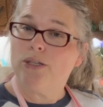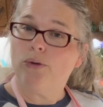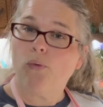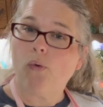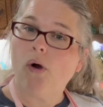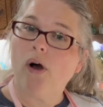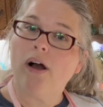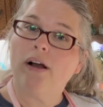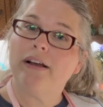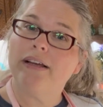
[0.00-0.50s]

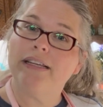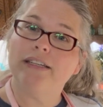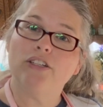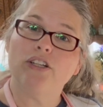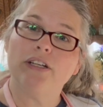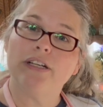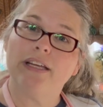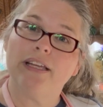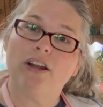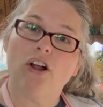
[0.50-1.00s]
walk and
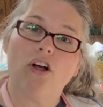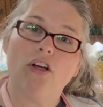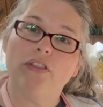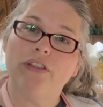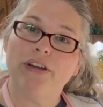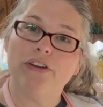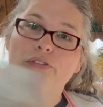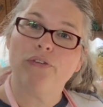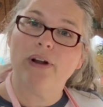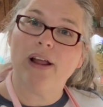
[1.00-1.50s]
look at all the
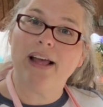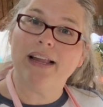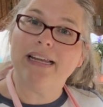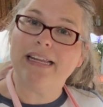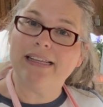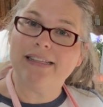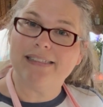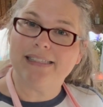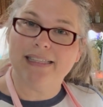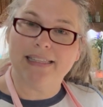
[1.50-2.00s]
different
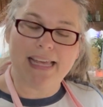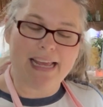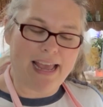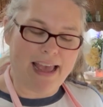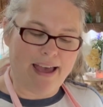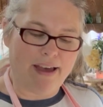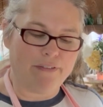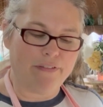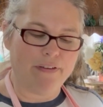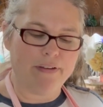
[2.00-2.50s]
ideas that they
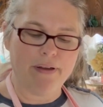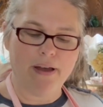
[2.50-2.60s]
have.